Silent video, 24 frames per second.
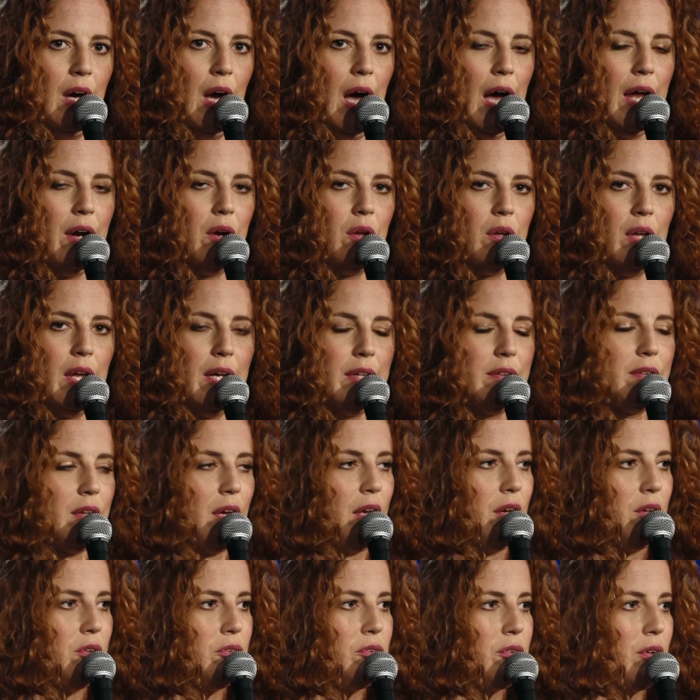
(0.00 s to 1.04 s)
I don't like
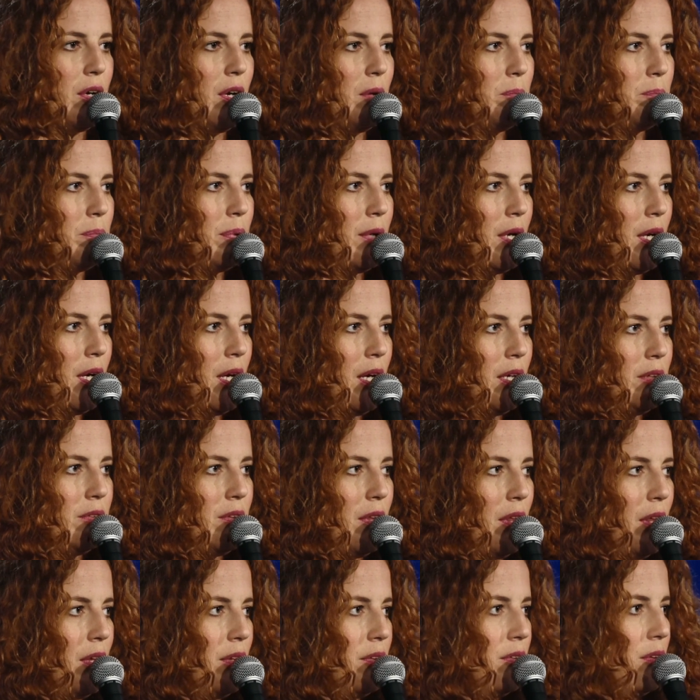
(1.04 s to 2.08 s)
Donald Trump. Uh, he's,
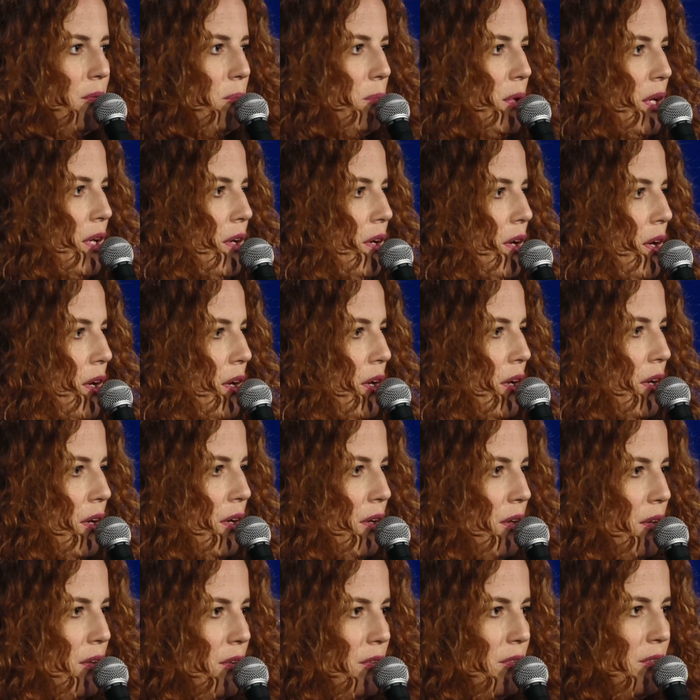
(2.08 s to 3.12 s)
he's a big
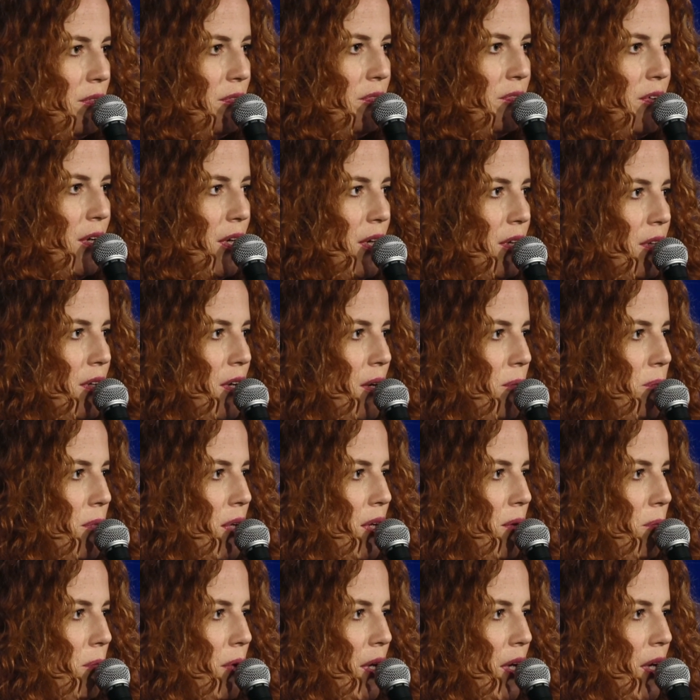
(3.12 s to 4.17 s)
uh, fucking
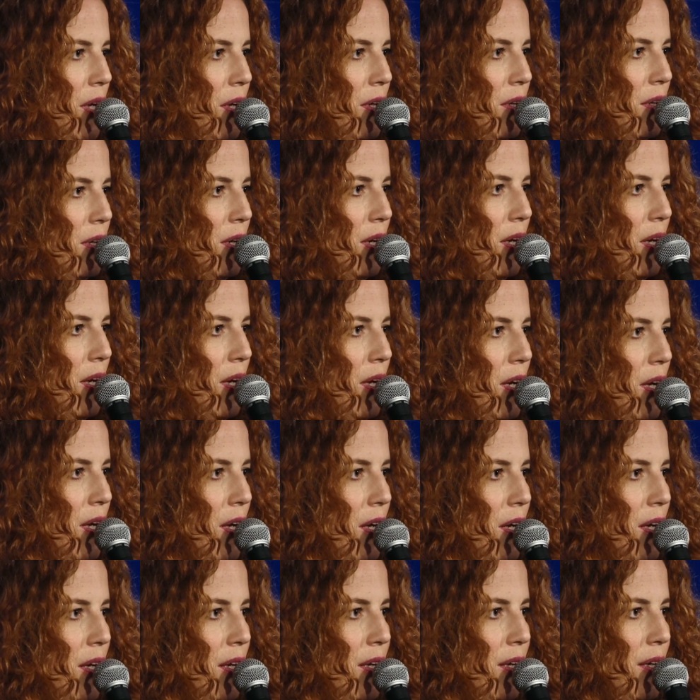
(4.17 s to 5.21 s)
dum-dum, and
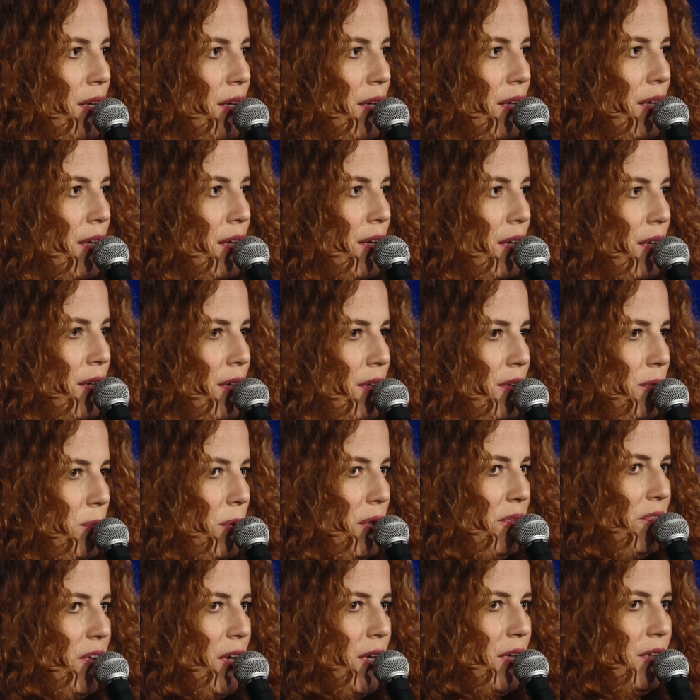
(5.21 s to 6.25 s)
uh,
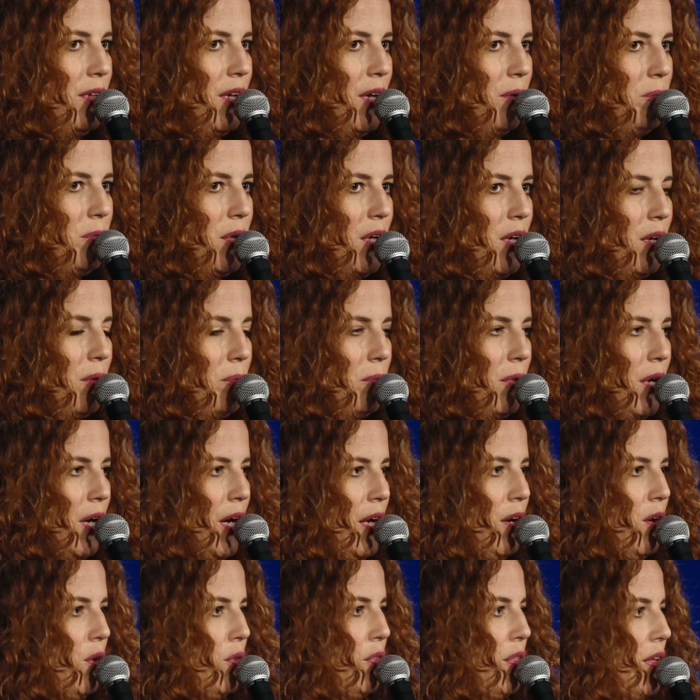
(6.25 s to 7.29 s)
big fucking dum-dum.
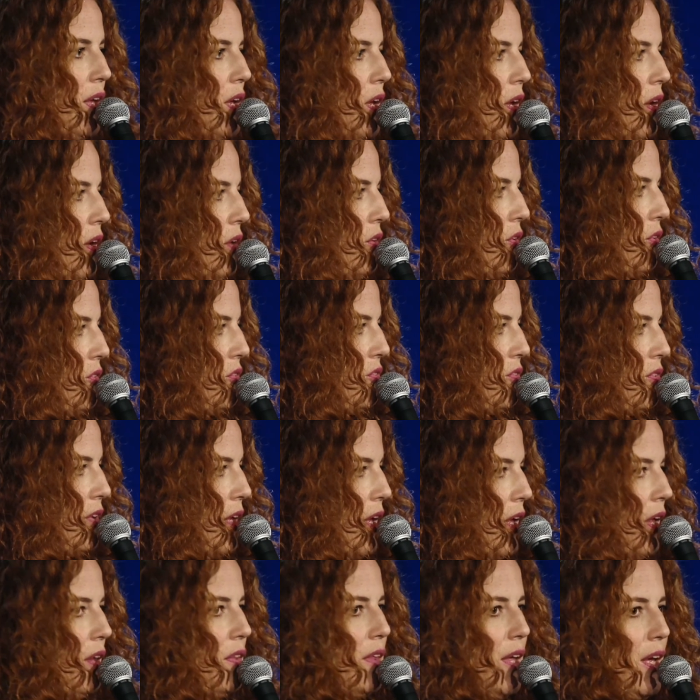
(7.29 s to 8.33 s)
I don't think he
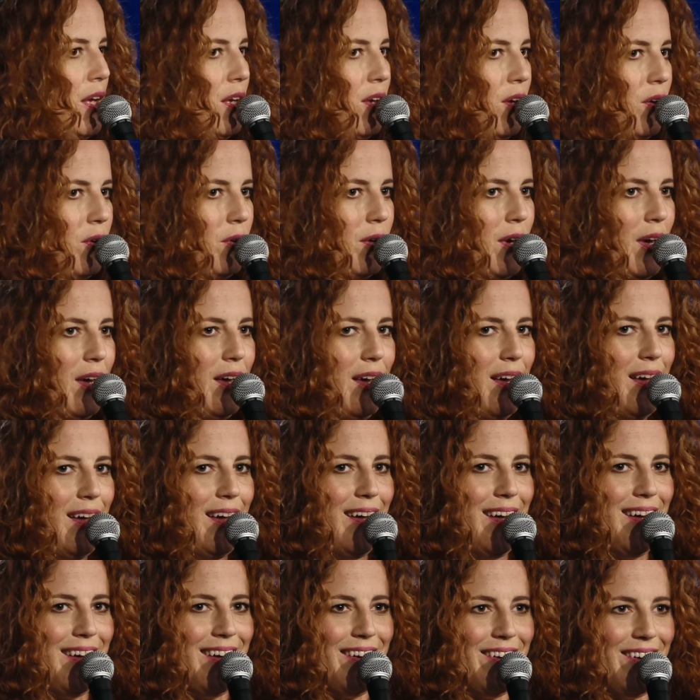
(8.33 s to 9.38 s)
understands. Oh, thank you.
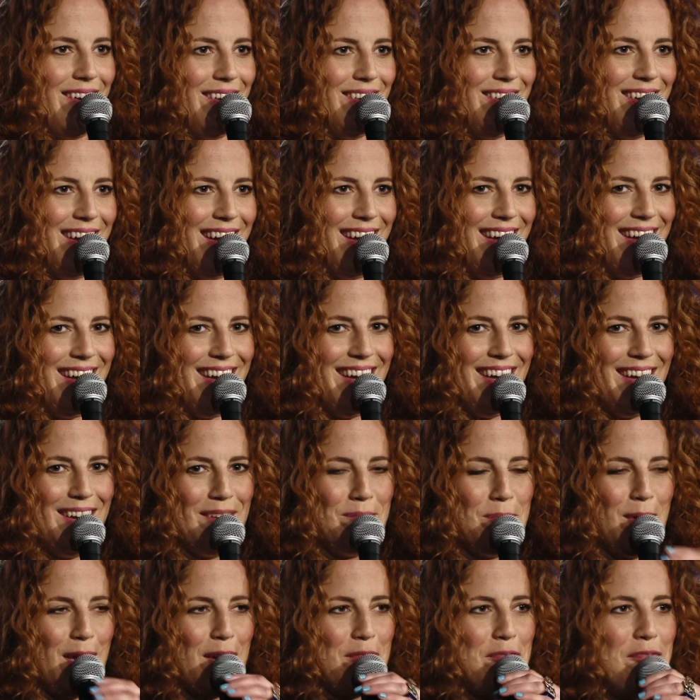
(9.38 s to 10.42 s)
Ah, all right.
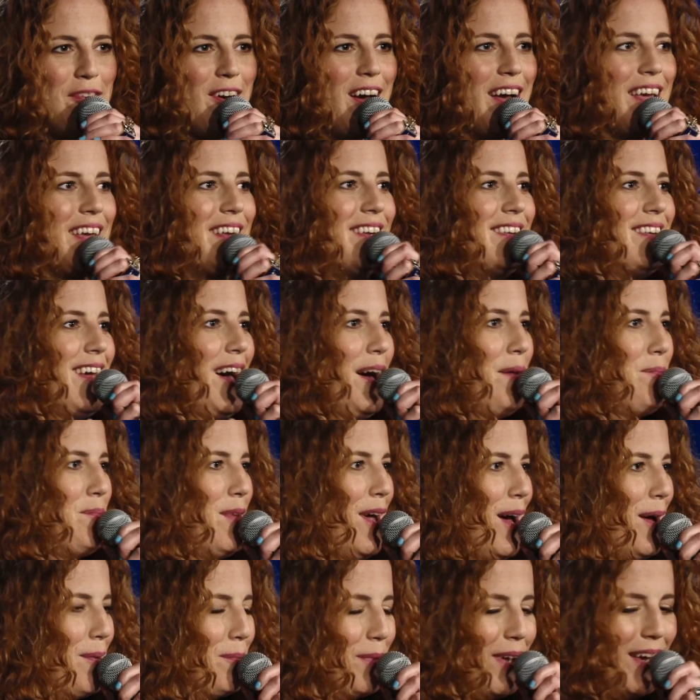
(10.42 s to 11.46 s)
Big fucking
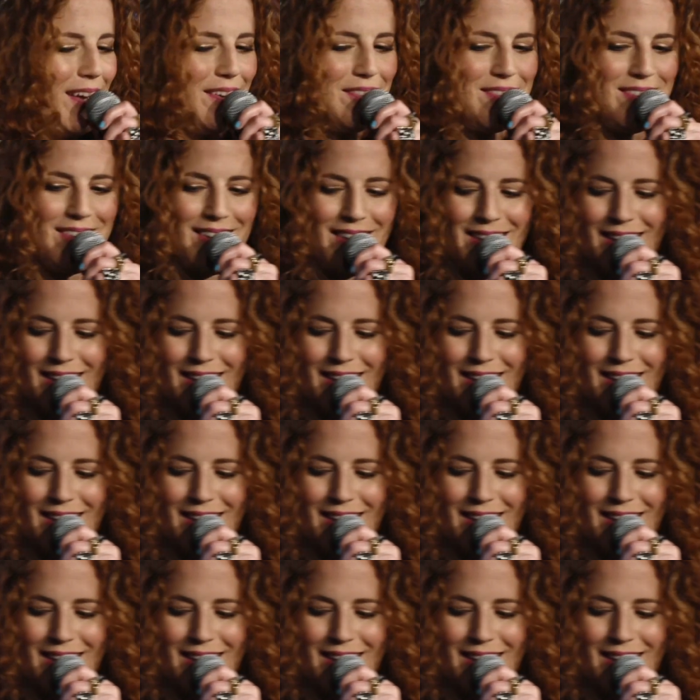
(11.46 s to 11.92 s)
dum-dum gets the